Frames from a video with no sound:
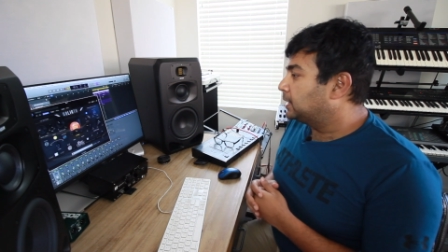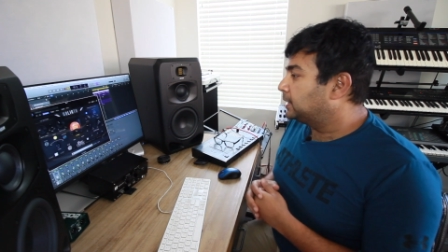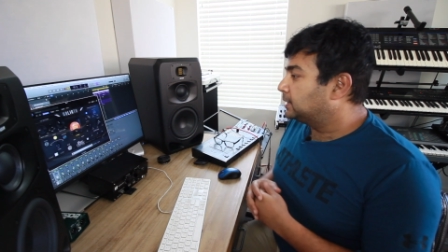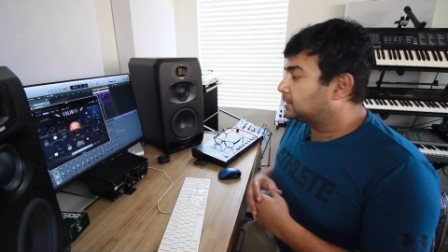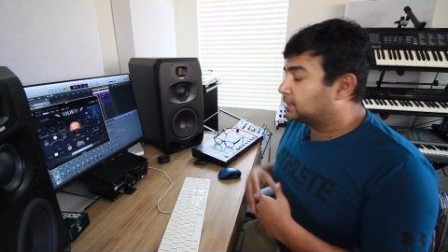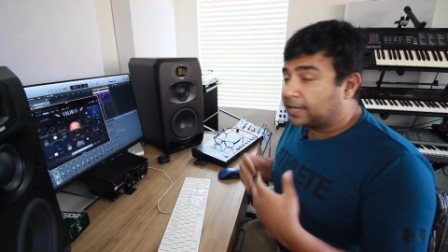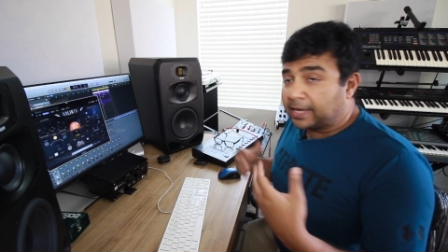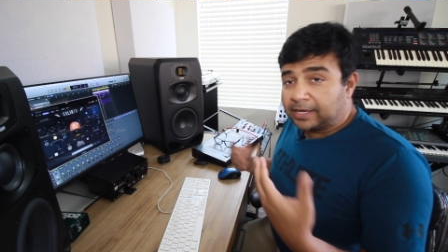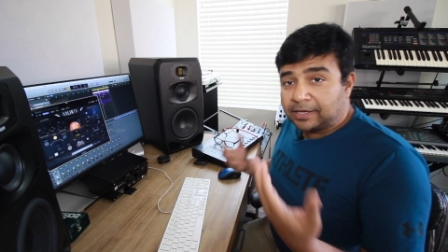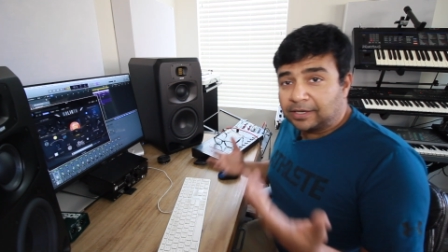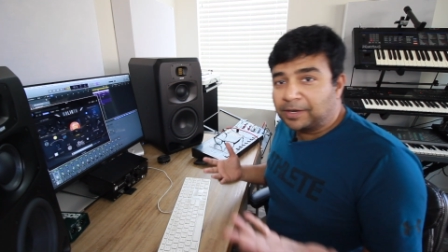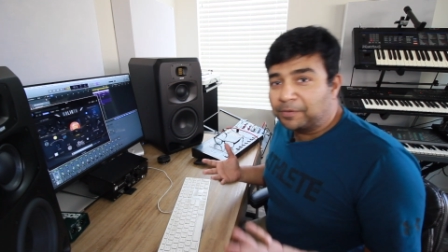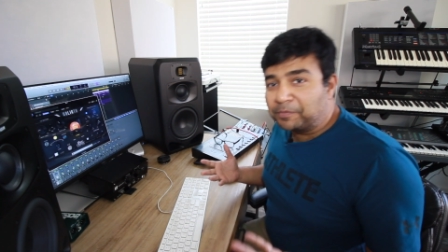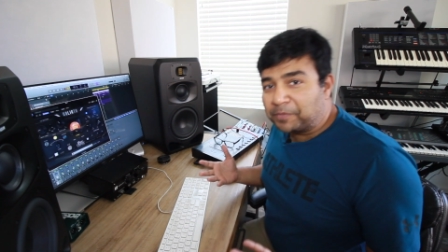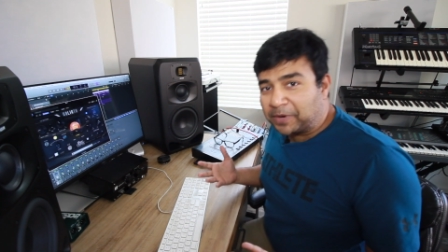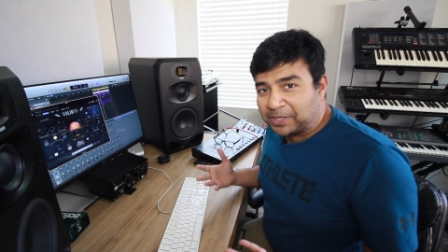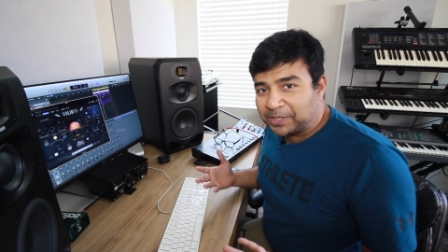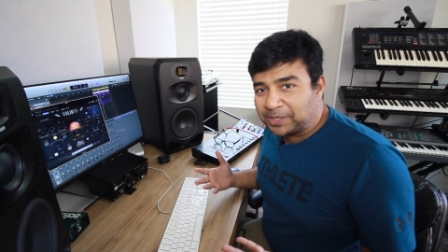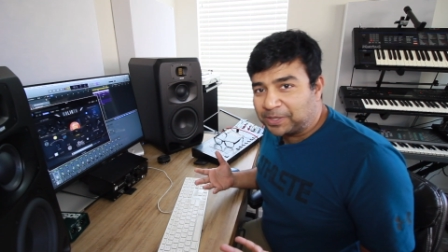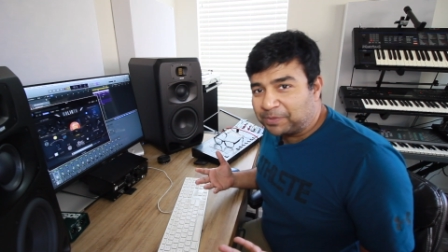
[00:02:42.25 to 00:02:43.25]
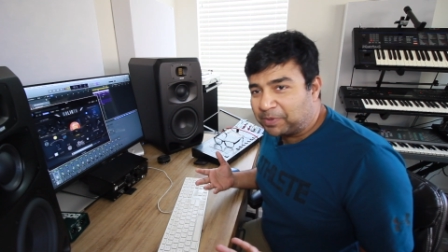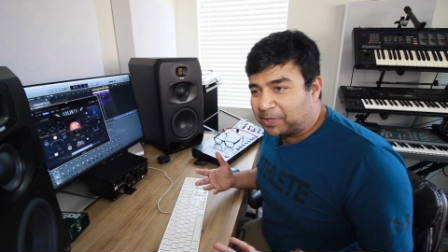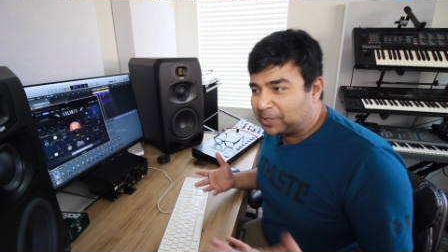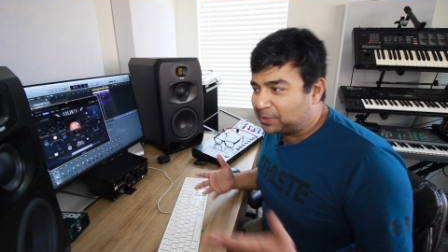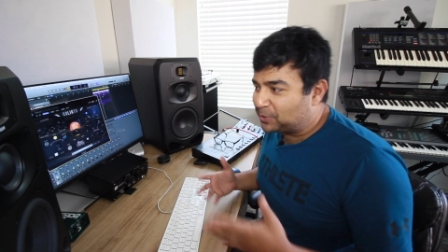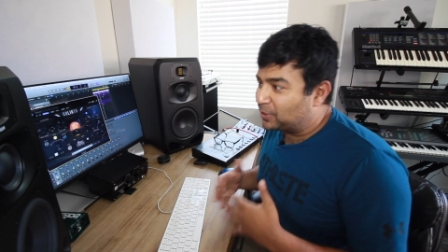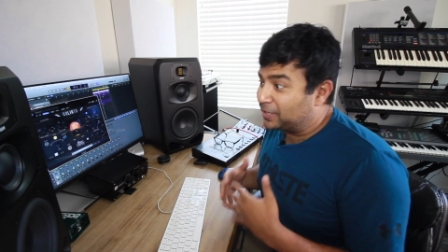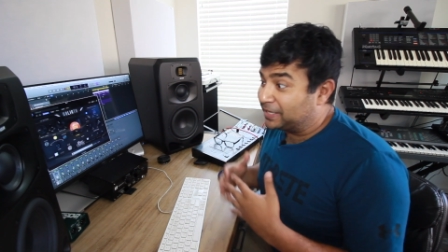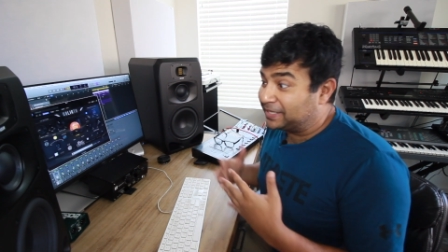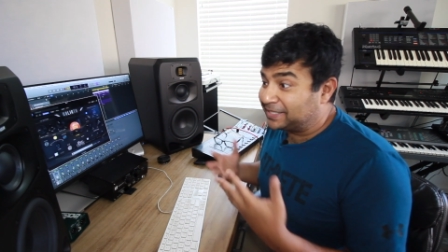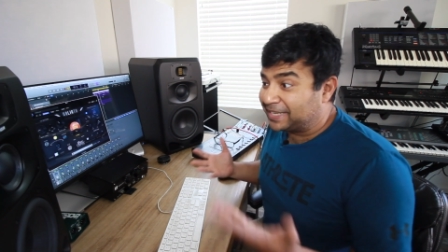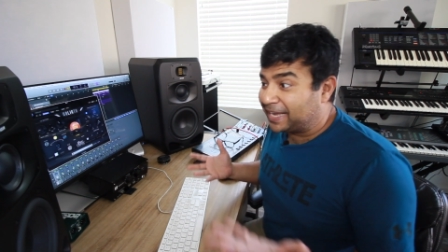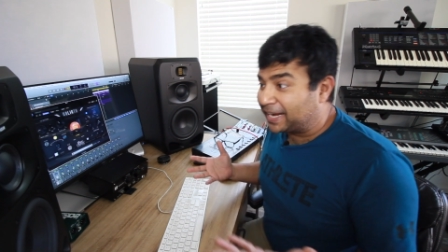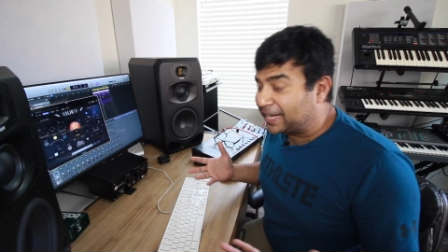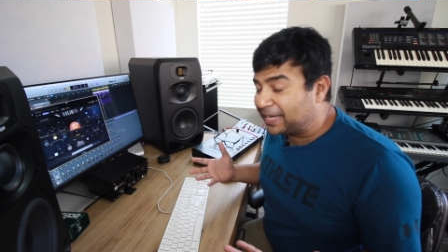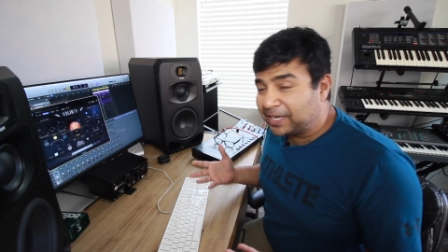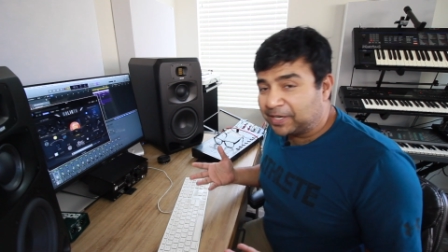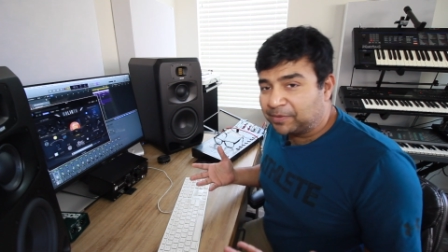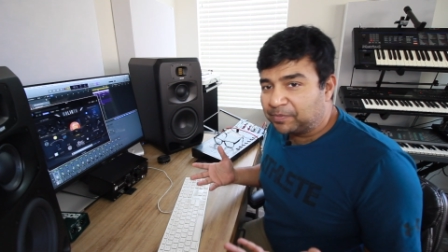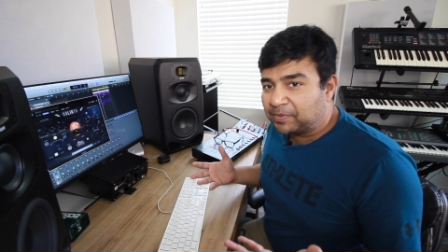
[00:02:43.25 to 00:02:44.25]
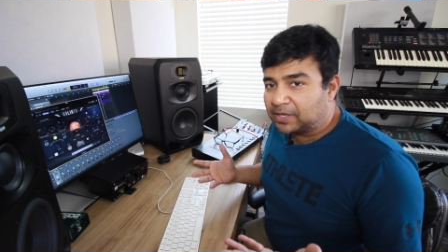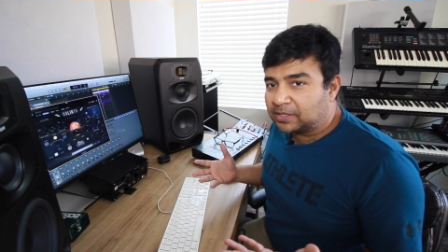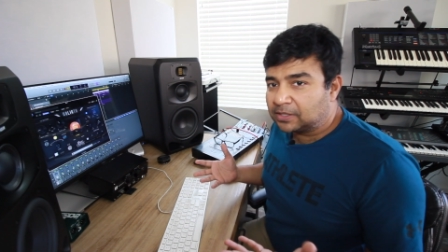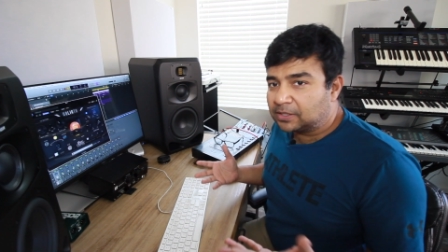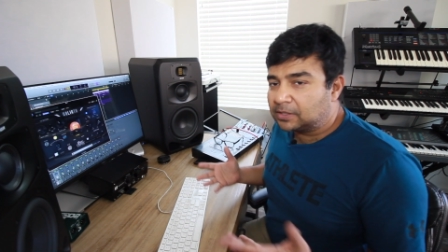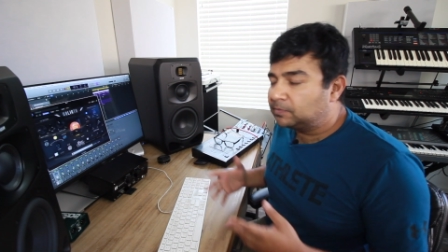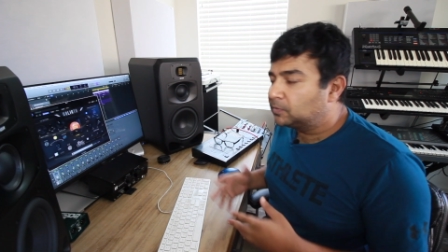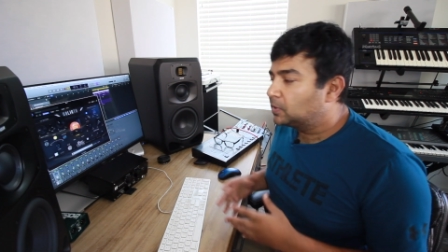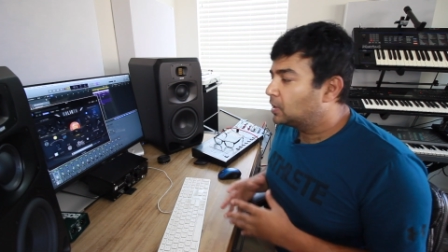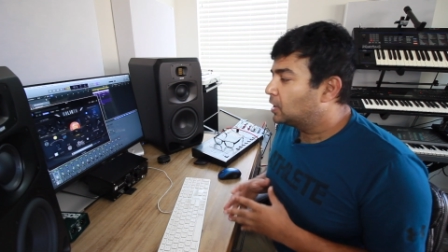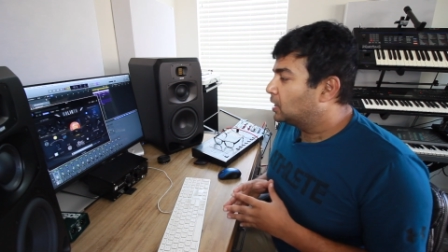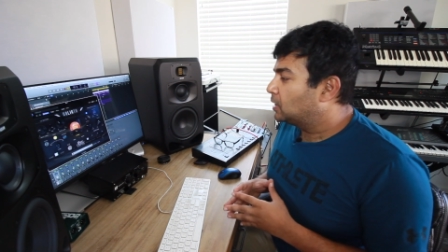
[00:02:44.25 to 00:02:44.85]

is like a compressor, but it's not exactly a compressor.